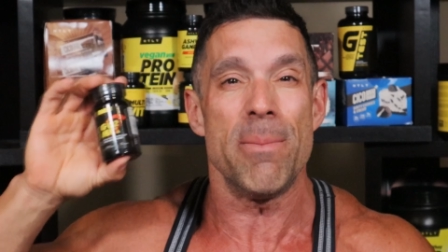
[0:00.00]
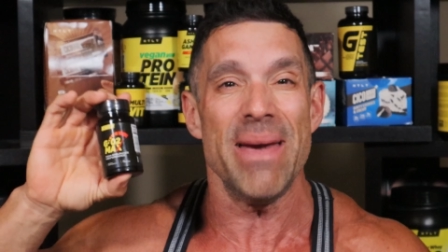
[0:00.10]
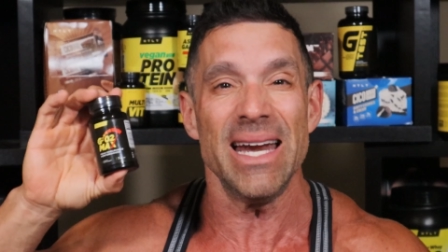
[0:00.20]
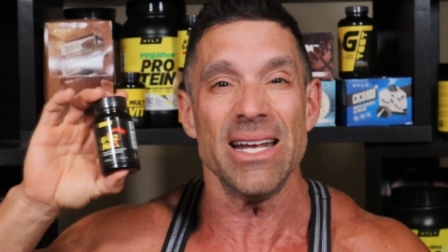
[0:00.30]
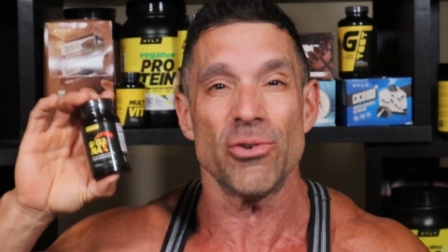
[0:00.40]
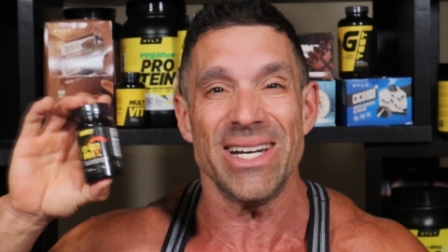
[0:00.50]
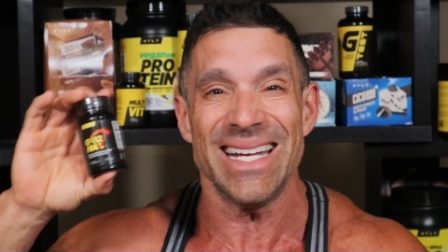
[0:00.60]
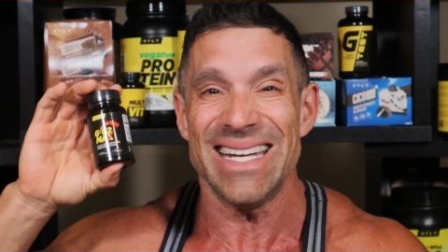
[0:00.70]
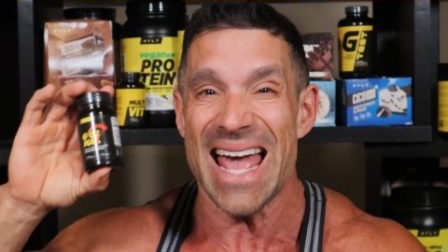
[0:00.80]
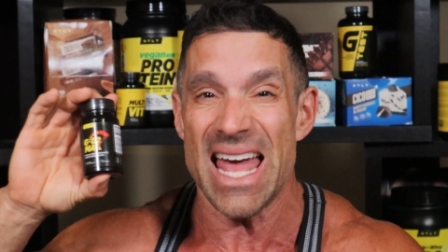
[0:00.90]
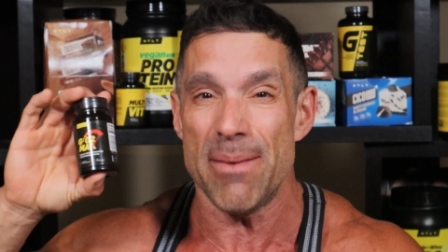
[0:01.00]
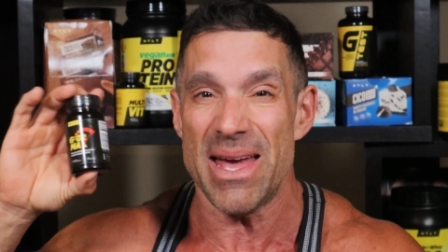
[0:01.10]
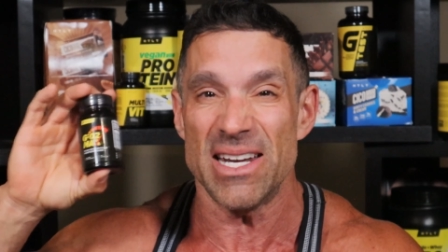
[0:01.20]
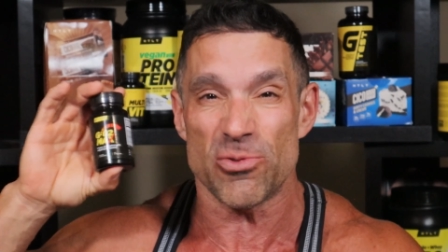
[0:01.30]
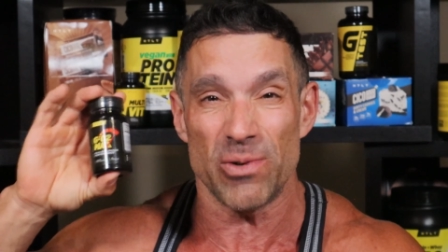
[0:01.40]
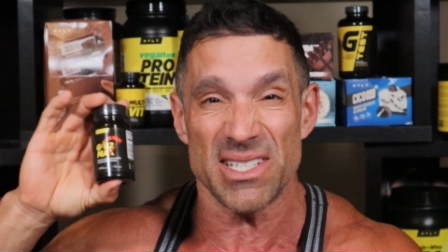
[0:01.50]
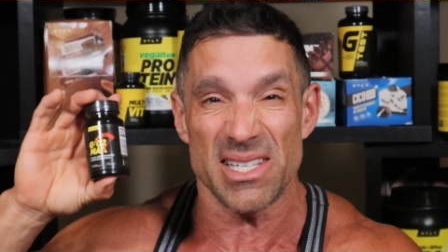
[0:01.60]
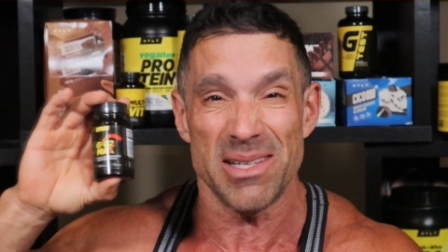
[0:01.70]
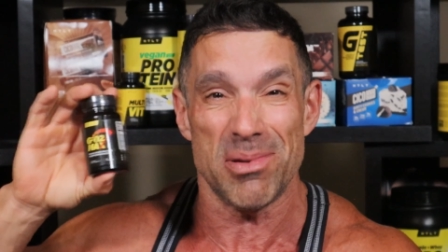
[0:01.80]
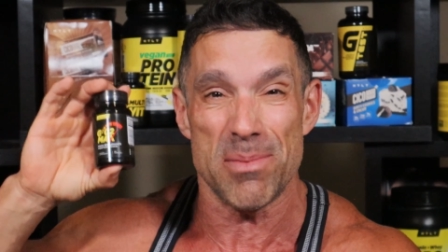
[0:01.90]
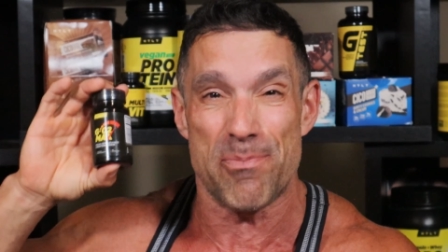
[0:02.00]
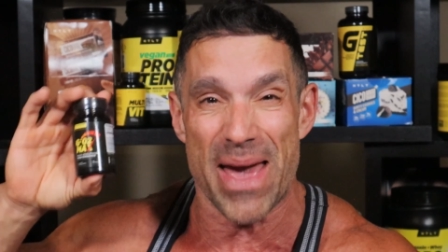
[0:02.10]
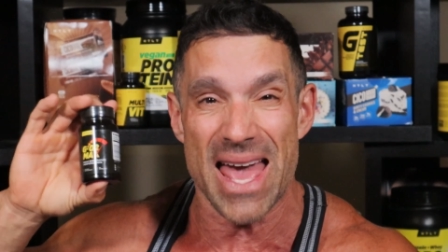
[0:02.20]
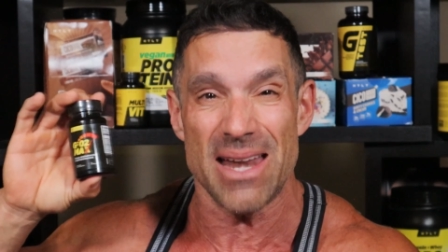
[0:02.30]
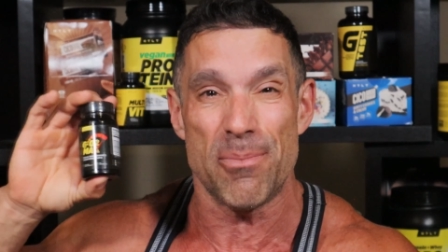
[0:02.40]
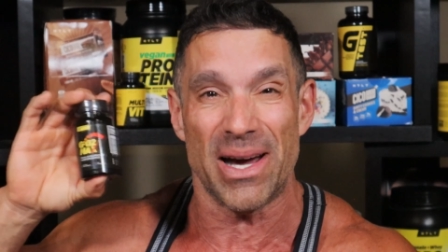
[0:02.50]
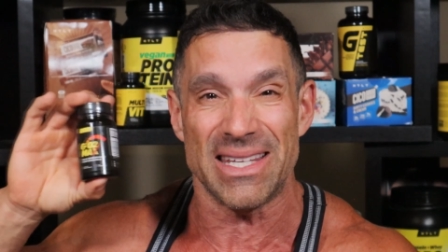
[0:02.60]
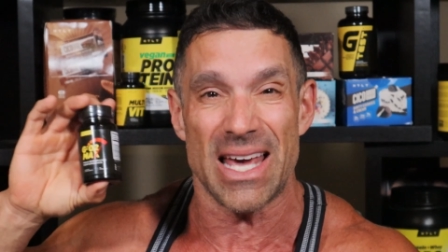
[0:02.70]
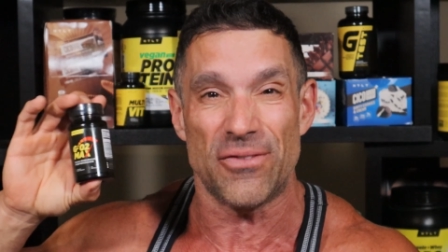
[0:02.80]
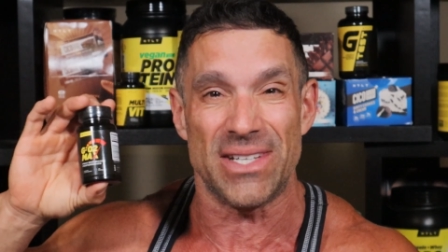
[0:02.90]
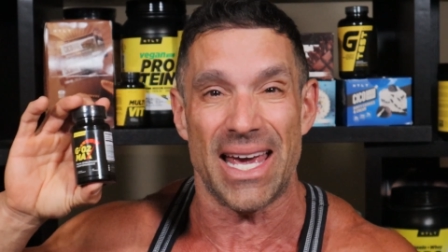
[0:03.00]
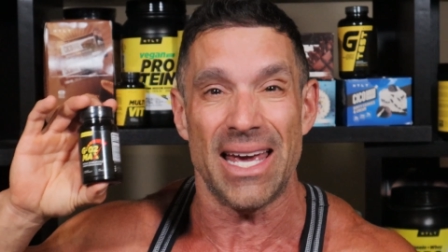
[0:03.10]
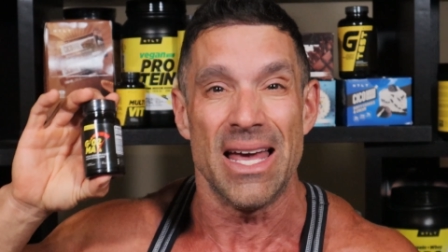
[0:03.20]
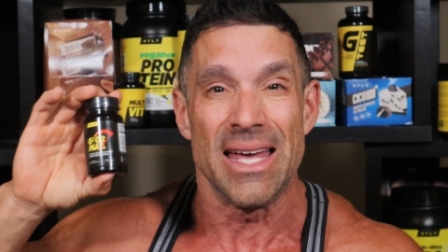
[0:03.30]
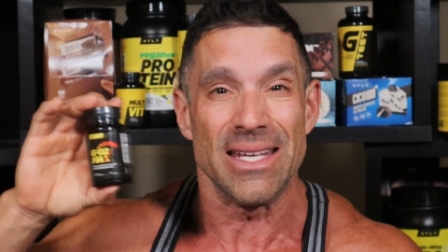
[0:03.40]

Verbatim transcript: the main ingredient, NMN, has recently been banned by the FDA.